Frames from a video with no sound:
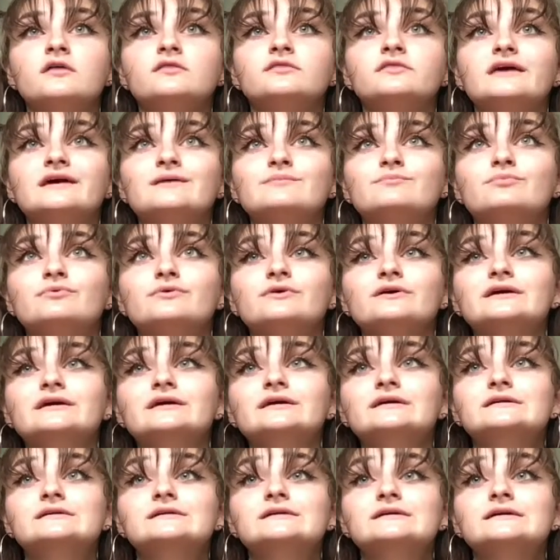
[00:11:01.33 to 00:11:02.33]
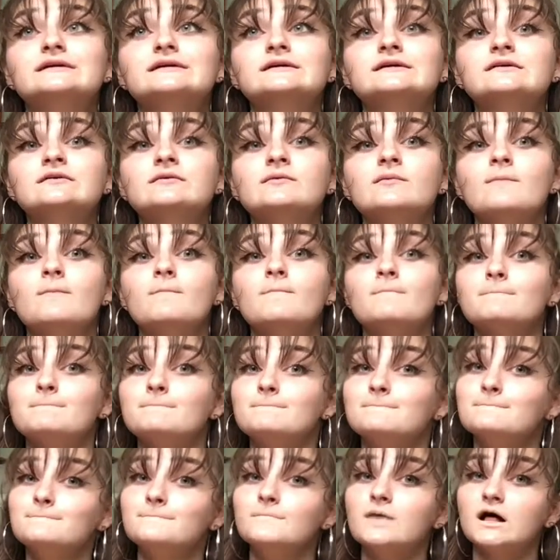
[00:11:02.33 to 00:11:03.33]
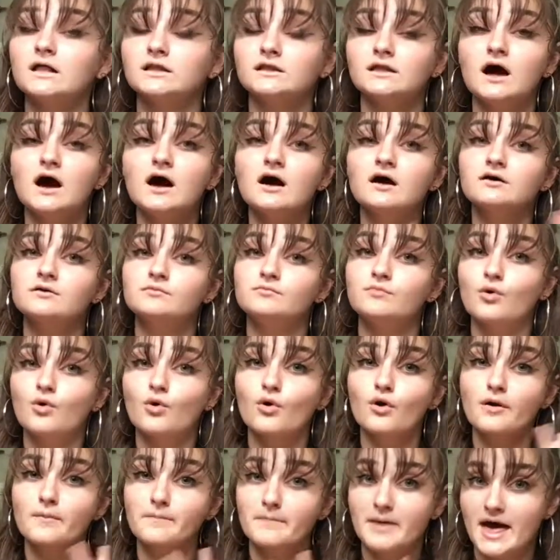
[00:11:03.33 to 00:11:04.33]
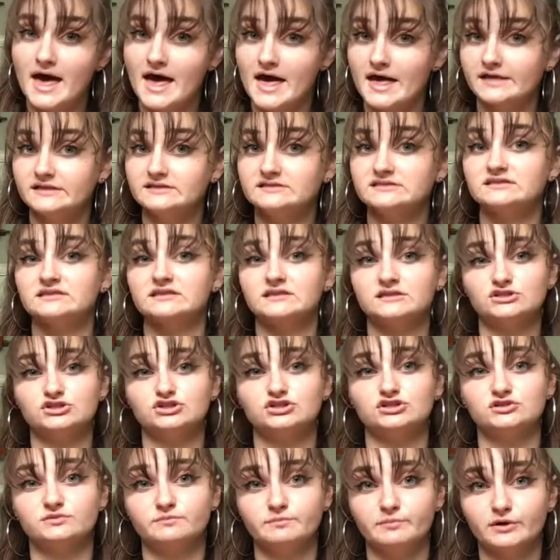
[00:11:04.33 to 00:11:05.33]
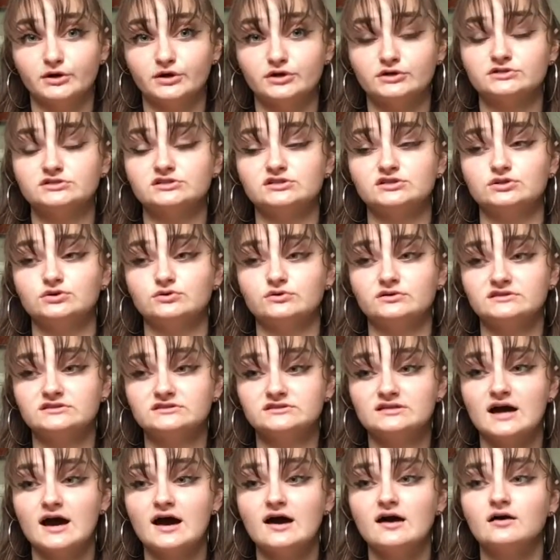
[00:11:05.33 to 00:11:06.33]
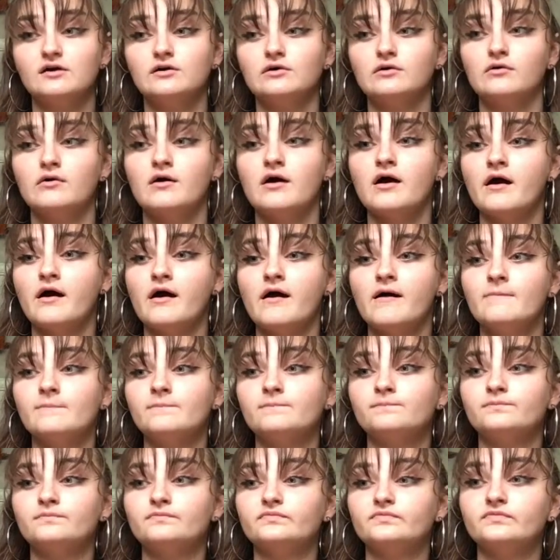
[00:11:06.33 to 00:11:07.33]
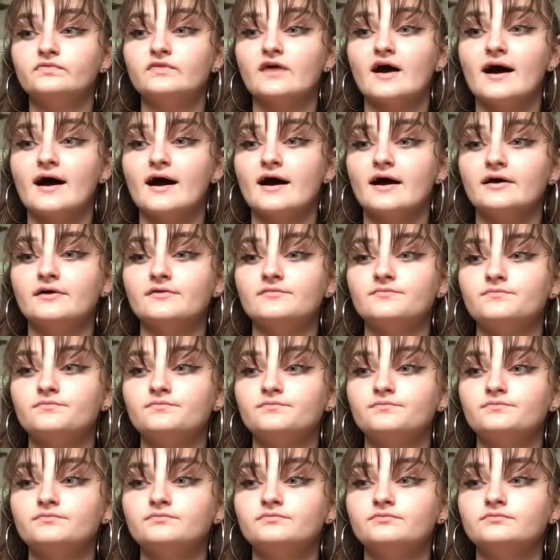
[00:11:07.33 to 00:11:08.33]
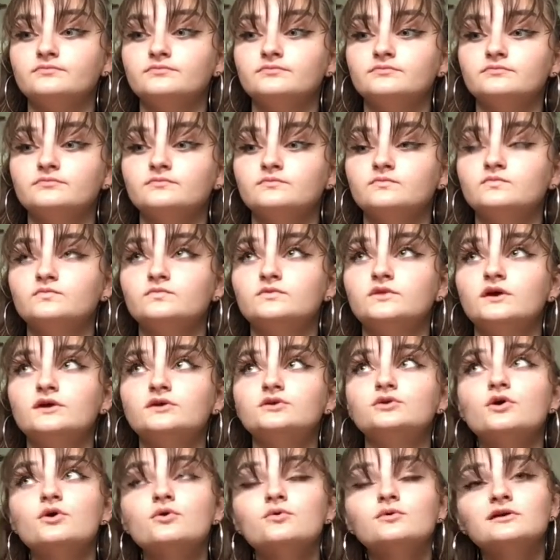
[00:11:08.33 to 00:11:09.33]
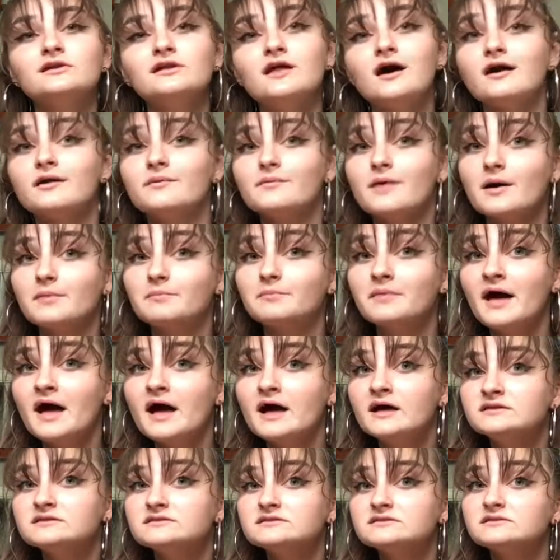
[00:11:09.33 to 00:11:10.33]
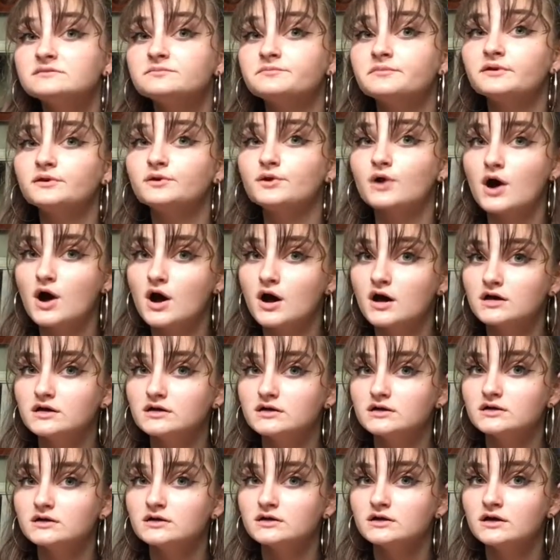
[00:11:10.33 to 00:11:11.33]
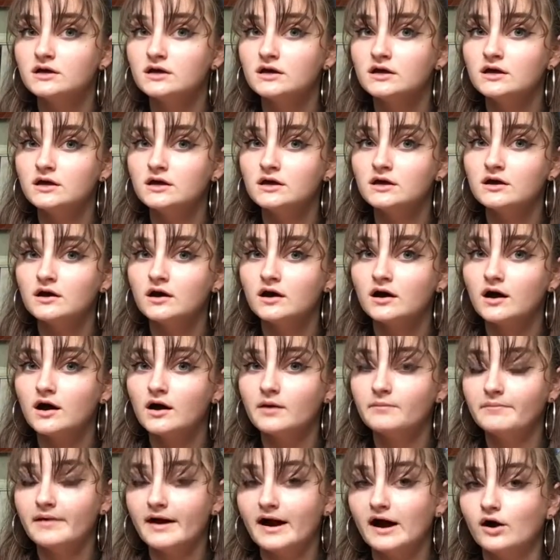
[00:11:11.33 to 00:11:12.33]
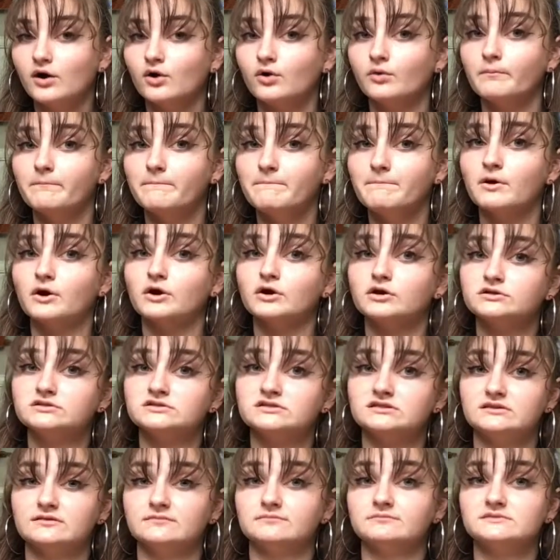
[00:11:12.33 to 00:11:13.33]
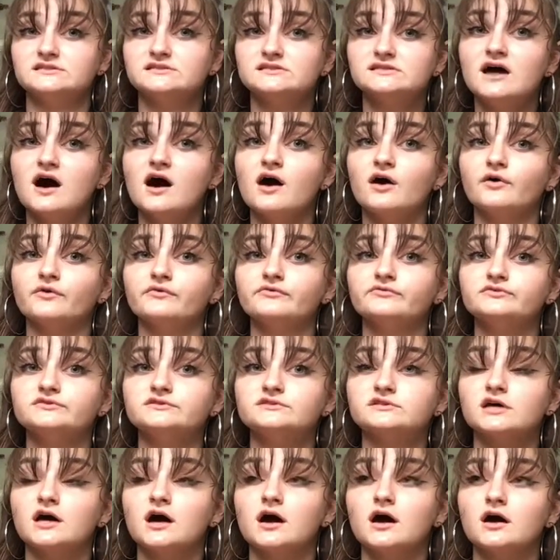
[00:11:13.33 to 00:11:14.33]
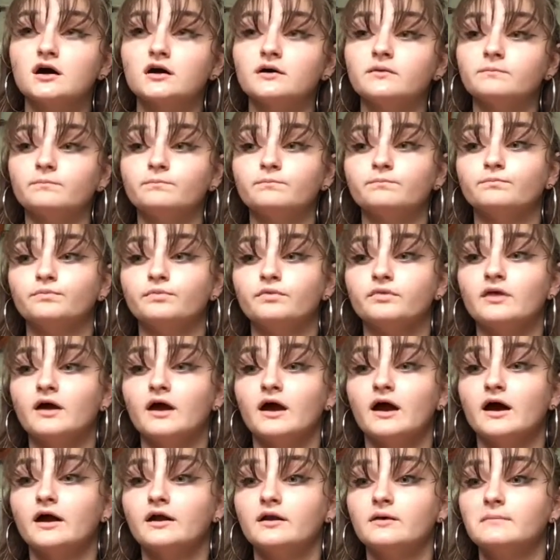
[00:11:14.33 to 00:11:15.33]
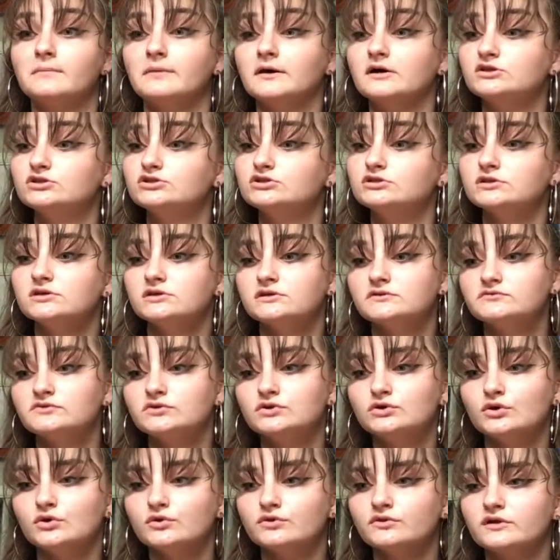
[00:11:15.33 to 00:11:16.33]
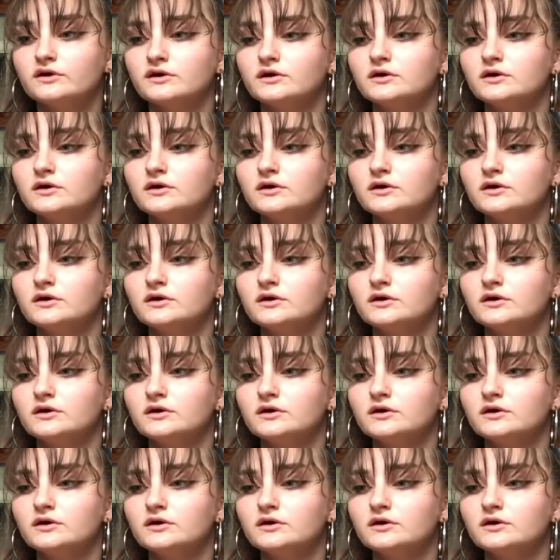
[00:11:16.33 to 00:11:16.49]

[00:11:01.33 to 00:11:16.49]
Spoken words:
they breed a lot more pets than just birds, and you can tell that they know a lot about pets, but not about birds themselves. They had a bunch of, you know,